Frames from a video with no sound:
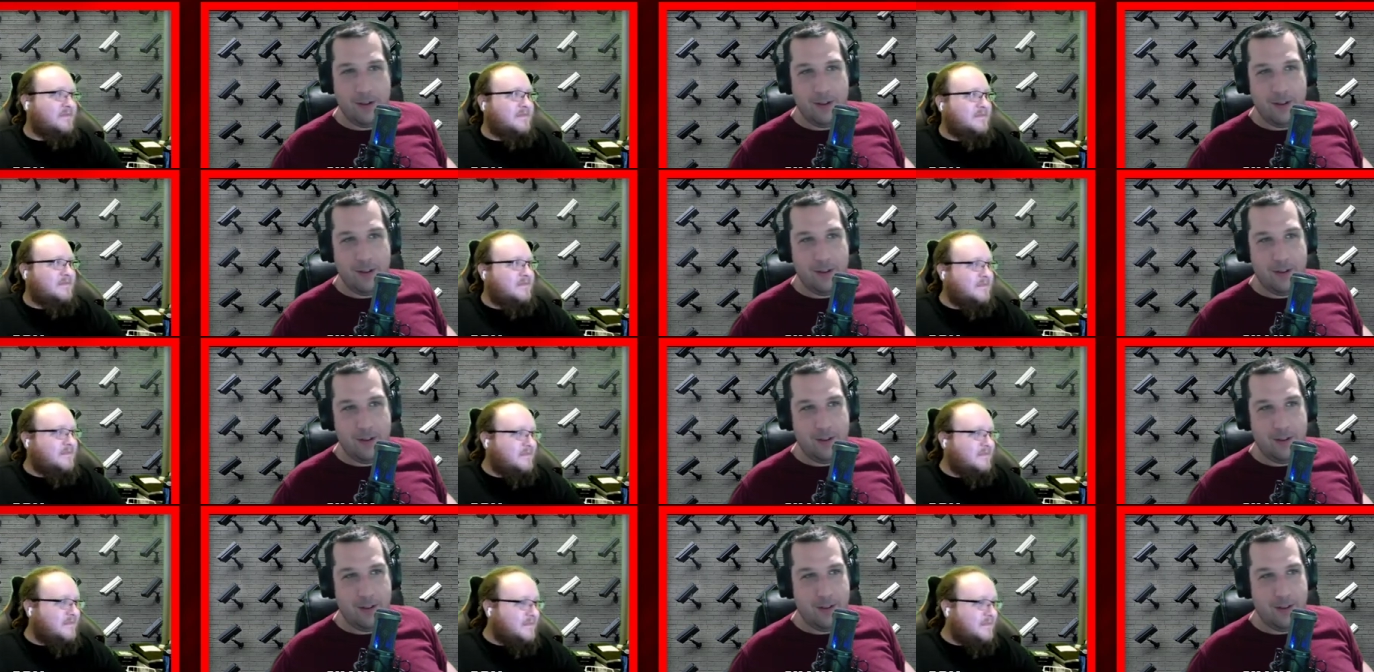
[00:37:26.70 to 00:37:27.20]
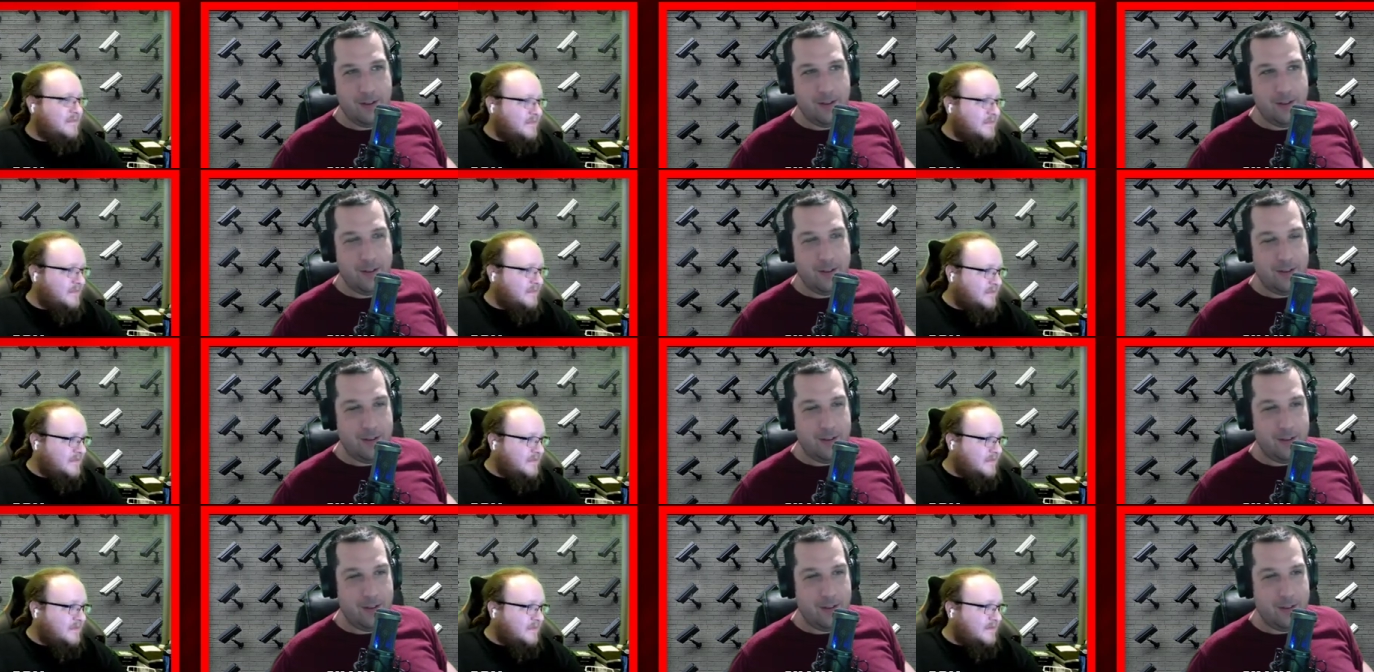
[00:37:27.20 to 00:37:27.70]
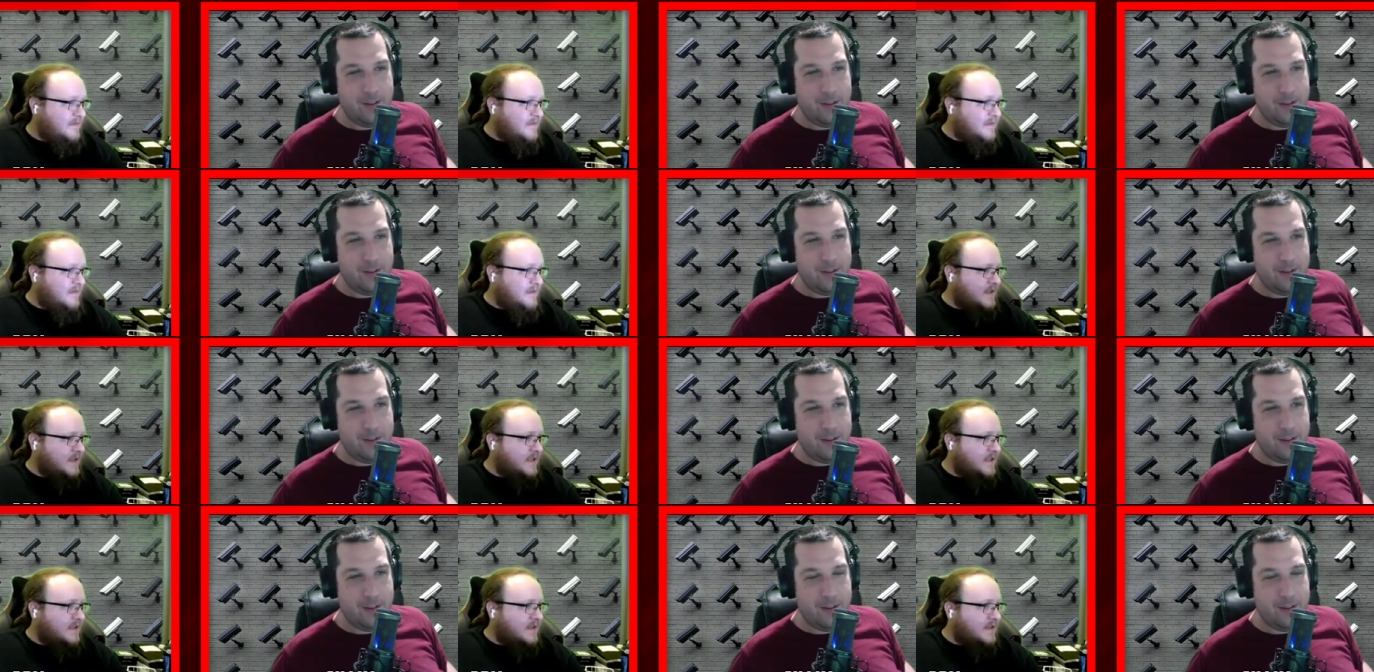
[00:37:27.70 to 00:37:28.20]

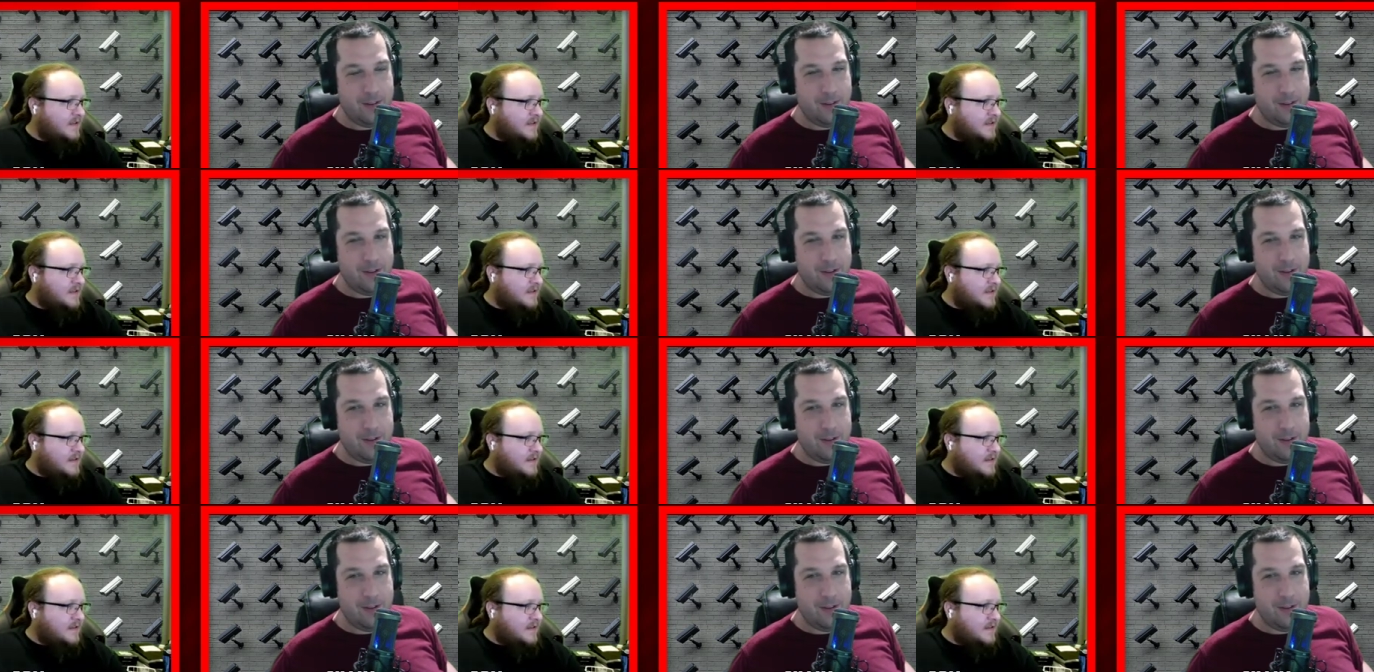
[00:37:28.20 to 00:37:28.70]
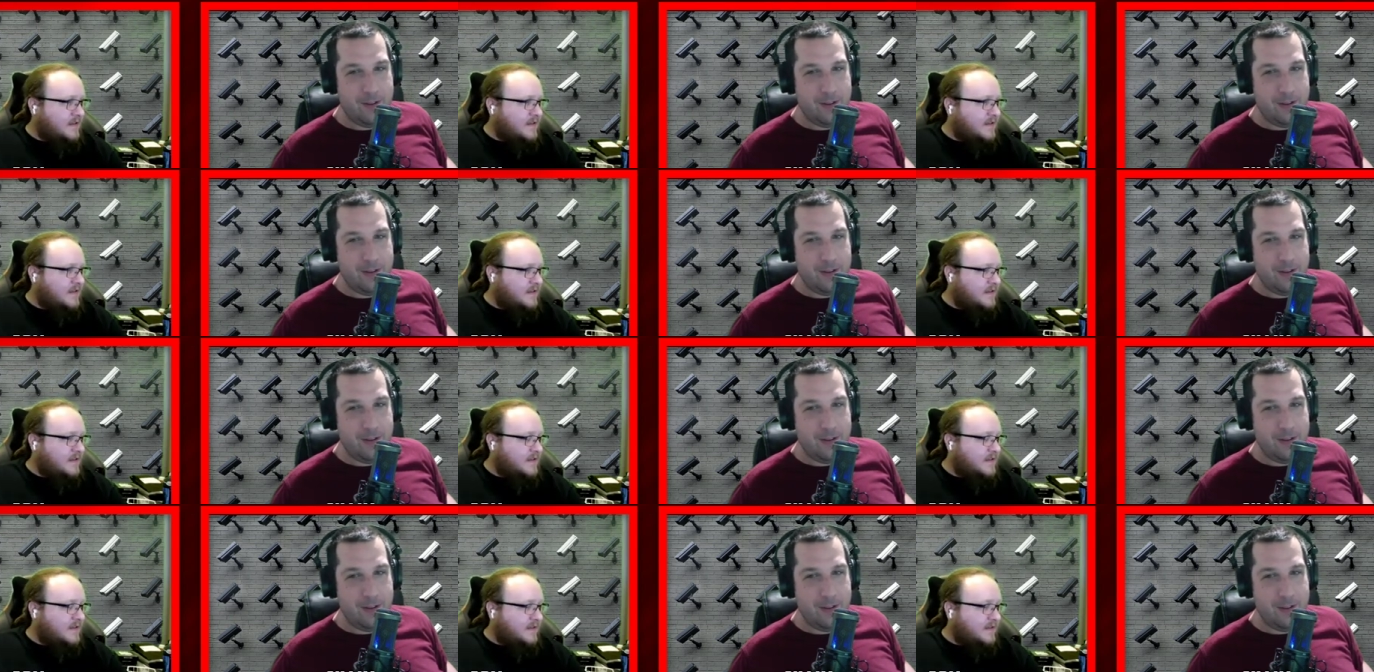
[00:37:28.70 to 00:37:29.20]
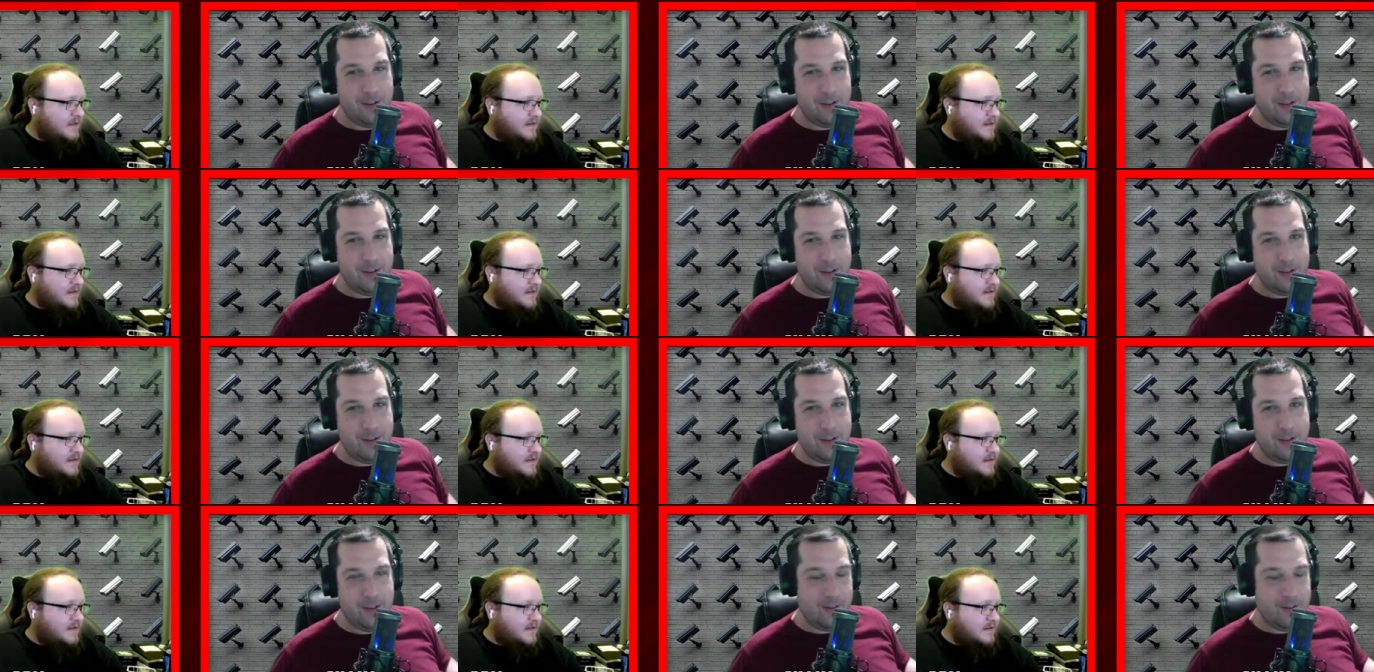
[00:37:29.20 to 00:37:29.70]

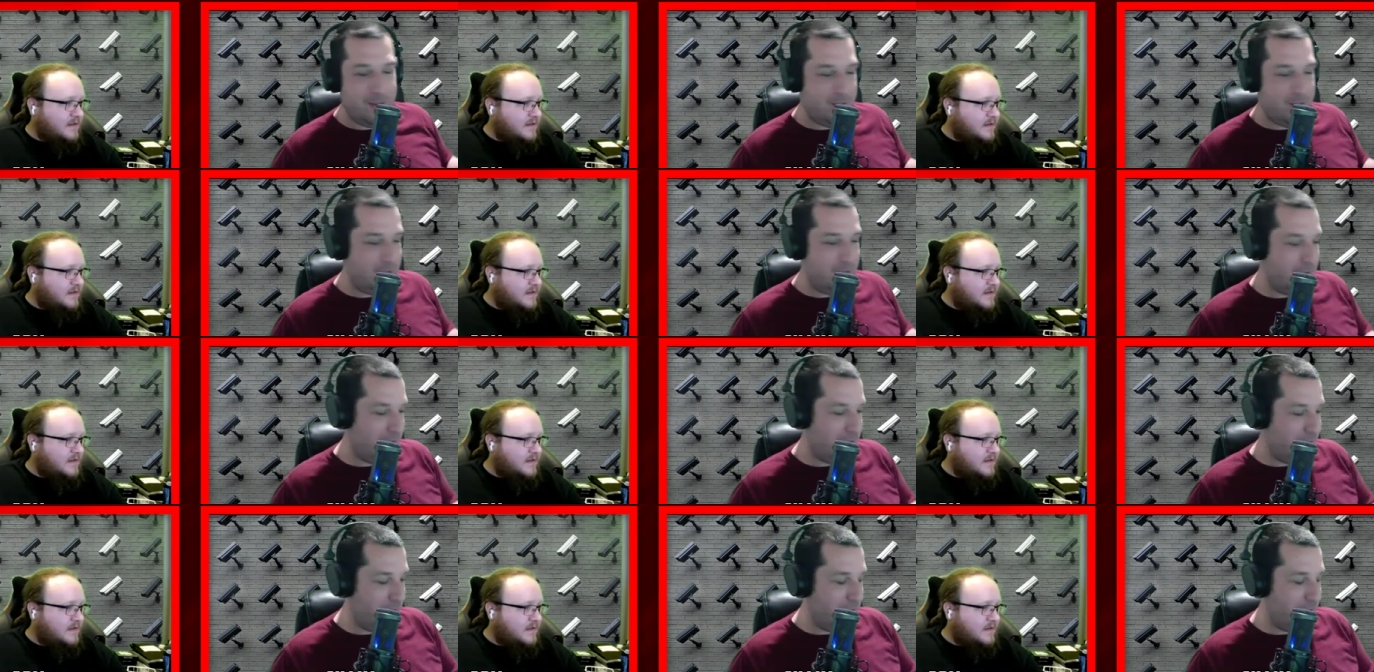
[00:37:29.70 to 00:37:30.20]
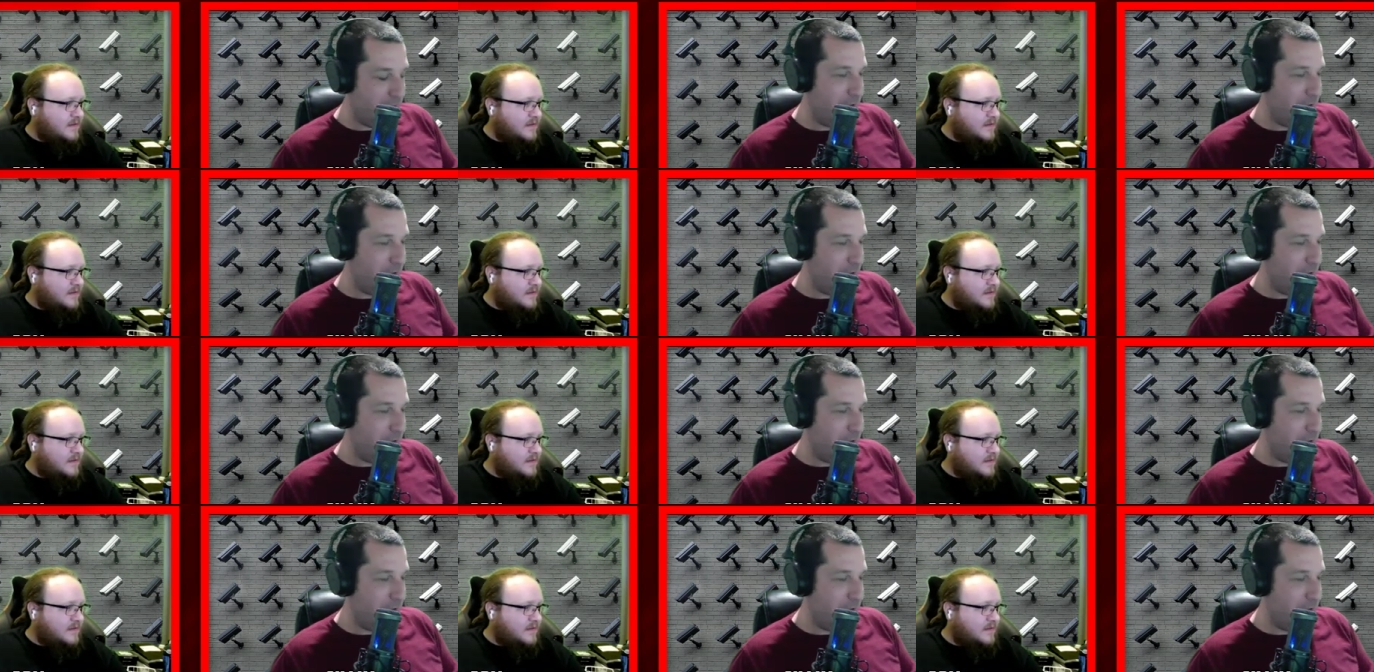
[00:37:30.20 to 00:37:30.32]
[no speech]